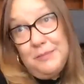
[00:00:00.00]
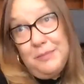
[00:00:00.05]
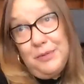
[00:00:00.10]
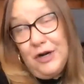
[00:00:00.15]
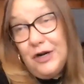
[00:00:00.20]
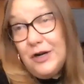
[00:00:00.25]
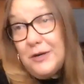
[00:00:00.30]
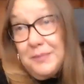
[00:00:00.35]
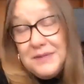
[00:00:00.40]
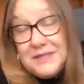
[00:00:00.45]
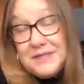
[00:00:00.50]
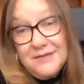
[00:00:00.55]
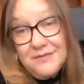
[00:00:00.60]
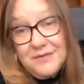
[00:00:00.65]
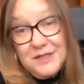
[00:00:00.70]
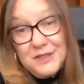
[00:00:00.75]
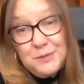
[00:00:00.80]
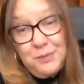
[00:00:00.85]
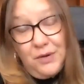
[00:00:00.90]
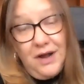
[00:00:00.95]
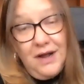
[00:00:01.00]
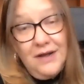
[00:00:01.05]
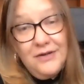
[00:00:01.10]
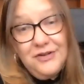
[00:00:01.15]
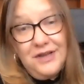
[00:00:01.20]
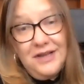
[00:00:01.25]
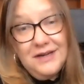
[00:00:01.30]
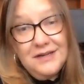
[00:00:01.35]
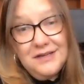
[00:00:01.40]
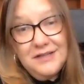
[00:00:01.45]
purpose of this
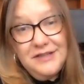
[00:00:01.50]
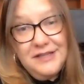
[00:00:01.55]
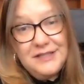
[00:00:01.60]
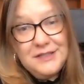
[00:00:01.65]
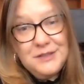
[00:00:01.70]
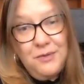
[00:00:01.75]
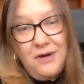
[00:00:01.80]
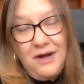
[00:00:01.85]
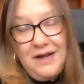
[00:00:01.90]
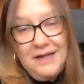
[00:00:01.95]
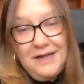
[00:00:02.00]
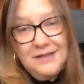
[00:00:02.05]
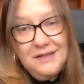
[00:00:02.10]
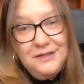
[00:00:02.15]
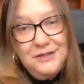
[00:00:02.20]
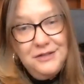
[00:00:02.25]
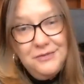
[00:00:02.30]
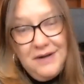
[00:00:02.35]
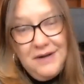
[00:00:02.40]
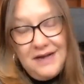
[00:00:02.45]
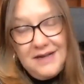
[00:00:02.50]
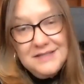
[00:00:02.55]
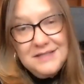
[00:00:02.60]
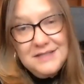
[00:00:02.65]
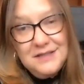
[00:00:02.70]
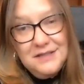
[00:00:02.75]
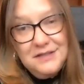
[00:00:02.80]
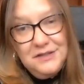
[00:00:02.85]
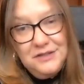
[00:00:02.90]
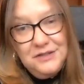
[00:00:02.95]
project. That's why the U.S.
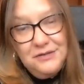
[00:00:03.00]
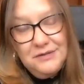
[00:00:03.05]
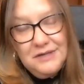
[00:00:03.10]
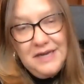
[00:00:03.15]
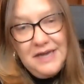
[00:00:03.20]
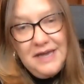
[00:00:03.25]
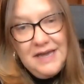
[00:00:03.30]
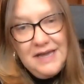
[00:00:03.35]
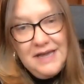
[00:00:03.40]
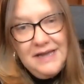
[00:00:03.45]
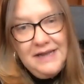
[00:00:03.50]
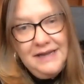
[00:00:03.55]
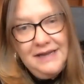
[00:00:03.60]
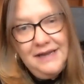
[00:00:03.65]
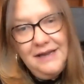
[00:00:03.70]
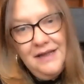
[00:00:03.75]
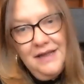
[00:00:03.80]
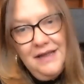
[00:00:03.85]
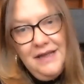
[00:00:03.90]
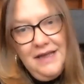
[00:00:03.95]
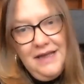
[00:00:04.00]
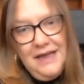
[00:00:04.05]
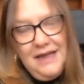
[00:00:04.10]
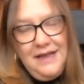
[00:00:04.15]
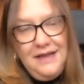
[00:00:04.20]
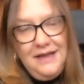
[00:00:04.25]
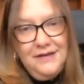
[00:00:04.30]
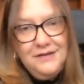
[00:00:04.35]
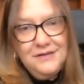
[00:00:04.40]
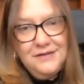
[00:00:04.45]
and the U.K.
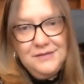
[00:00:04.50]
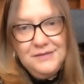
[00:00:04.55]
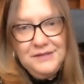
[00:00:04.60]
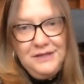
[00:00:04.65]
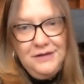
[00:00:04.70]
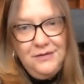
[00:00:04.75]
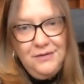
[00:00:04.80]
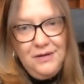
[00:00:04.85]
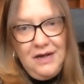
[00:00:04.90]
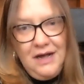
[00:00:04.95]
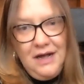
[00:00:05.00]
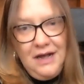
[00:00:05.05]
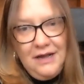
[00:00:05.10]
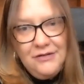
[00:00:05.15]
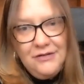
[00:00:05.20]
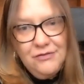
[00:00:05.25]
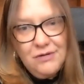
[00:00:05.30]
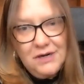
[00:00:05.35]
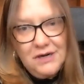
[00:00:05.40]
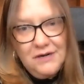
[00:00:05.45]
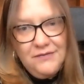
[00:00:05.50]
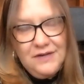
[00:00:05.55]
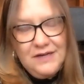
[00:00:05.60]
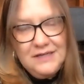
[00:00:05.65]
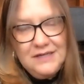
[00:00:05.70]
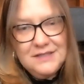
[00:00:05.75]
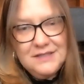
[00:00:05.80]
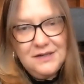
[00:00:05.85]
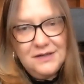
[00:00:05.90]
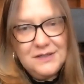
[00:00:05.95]
and you know a hundred of
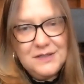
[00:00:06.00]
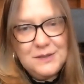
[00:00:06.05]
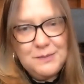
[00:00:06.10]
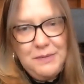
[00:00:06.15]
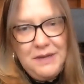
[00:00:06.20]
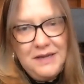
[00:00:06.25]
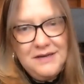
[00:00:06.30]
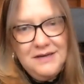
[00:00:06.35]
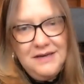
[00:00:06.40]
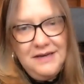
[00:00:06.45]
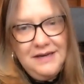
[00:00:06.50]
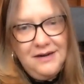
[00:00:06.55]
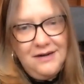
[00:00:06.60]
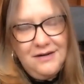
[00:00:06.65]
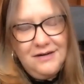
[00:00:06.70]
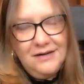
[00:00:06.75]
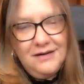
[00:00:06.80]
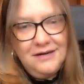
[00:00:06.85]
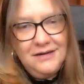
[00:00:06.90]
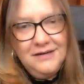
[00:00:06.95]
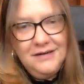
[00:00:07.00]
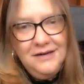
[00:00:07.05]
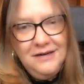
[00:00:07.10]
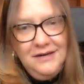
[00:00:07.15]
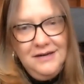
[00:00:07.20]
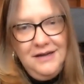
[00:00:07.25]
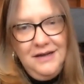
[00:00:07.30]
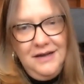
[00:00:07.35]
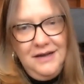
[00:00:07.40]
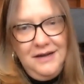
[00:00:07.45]
us are spending our
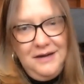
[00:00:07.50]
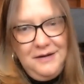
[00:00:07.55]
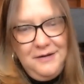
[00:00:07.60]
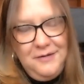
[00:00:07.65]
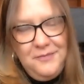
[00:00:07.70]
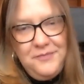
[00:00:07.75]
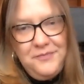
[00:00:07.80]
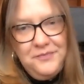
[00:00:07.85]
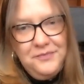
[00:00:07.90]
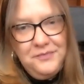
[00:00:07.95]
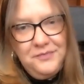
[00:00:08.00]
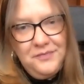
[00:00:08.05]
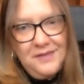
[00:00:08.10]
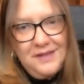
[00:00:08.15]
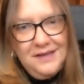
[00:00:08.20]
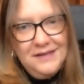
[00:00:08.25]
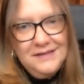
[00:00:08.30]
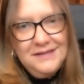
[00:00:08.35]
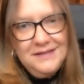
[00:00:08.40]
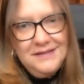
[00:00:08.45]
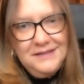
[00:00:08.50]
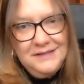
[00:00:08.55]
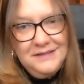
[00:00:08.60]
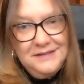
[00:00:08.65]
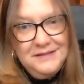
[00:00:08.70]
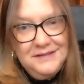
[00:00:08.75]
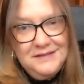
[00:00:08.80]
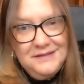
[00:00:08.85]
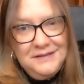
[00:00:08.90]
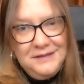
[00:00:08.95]
um,
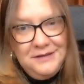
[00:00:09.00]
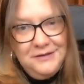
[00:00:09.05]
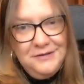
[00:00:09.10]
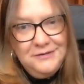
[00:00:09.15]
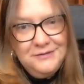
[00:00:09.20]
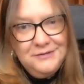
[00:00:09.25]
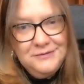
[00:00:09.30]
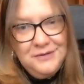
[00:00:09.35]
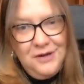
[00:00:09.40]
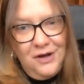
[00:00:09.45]
you know,